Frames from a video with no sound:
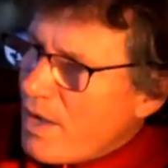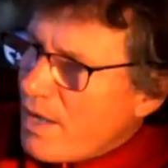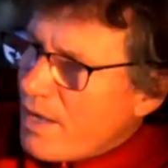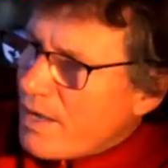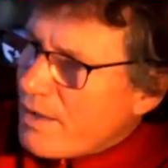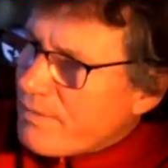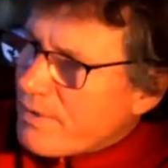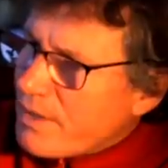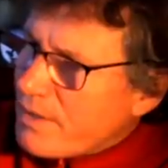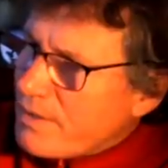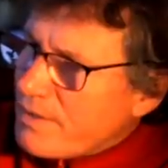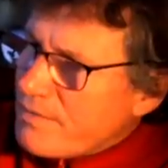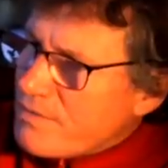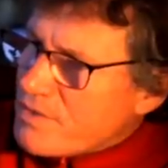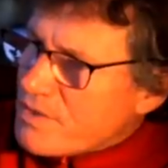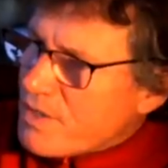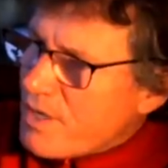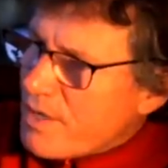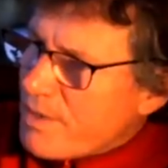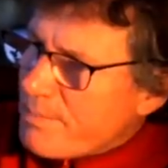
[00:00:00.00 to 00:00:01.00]
And I've got a leaf
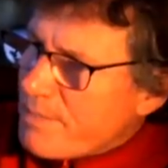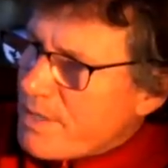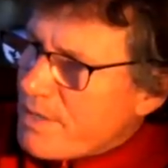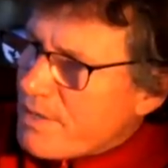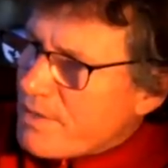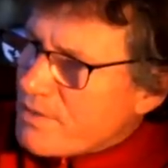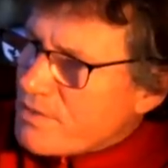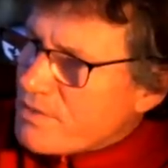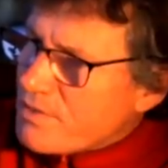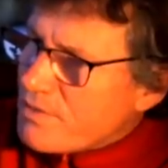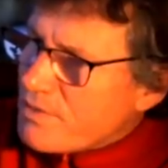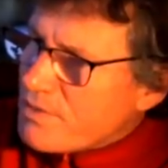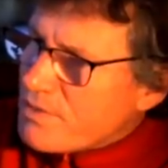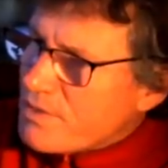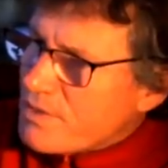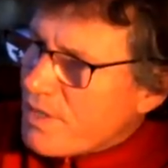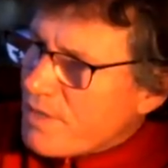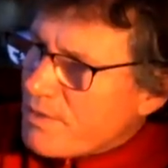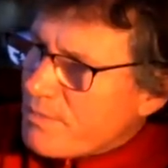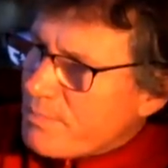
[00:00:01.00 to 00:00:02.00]
scar up here, so
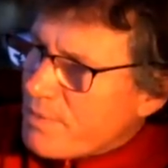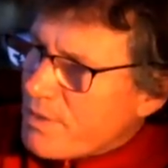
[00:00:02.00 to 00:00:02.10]
there's another